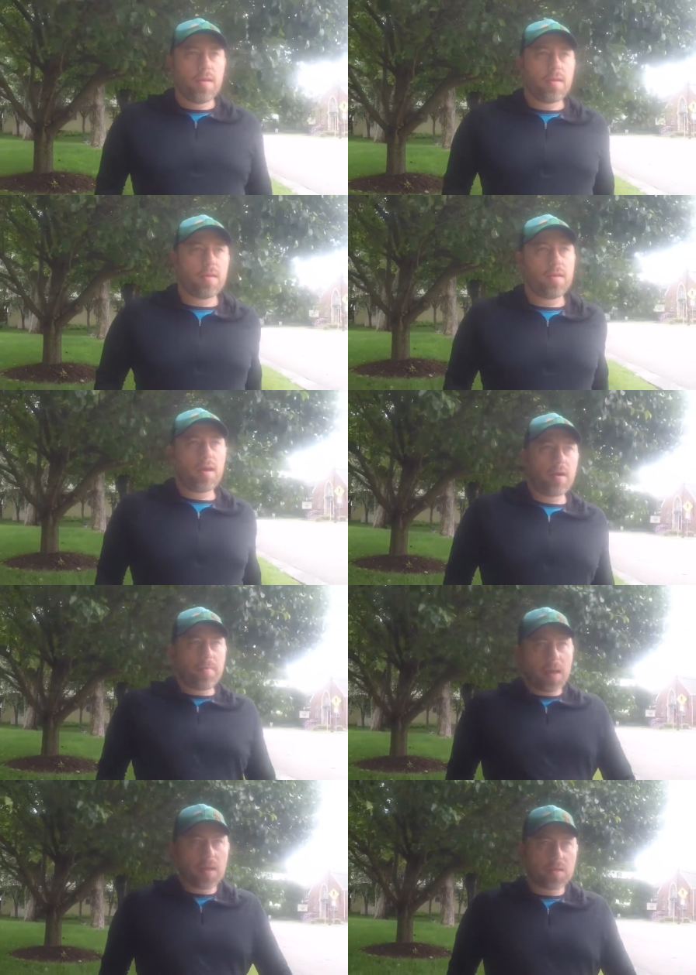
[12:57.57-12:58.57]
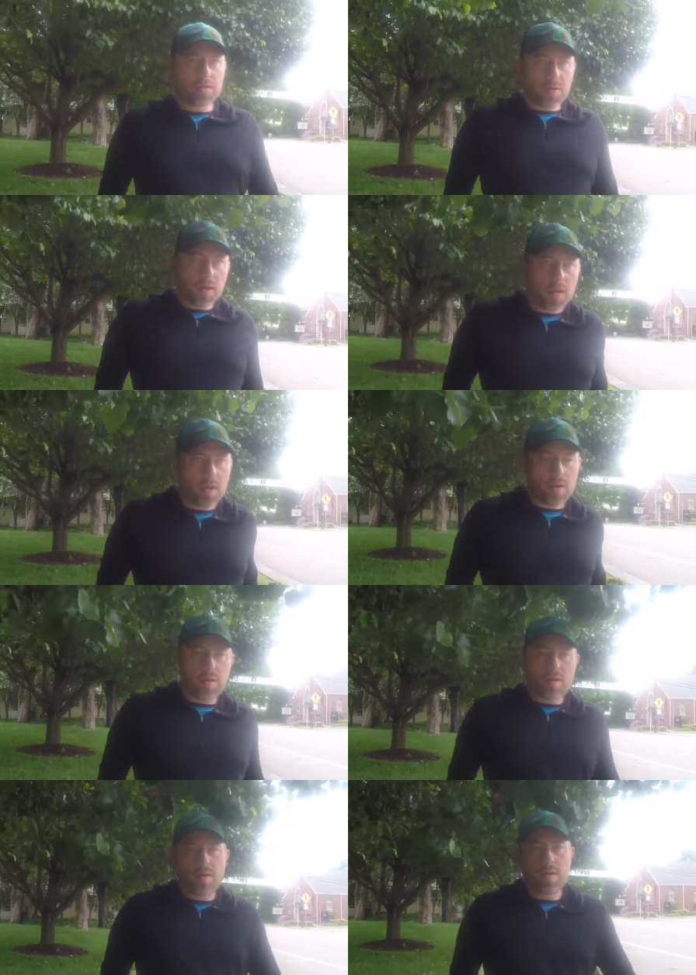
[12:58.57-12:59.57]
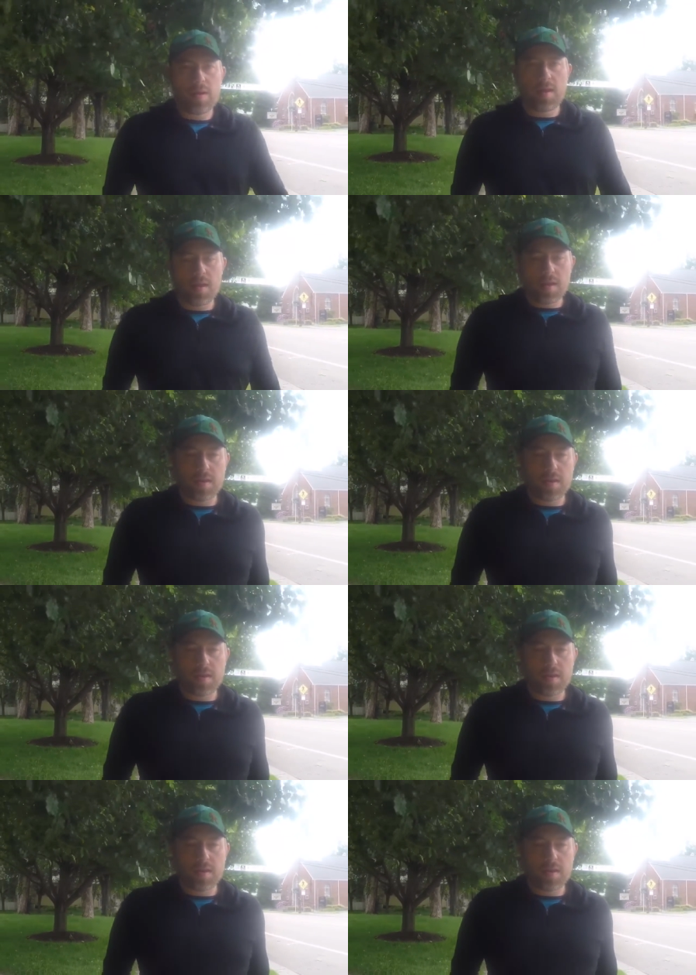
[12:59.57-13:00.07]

the main street here in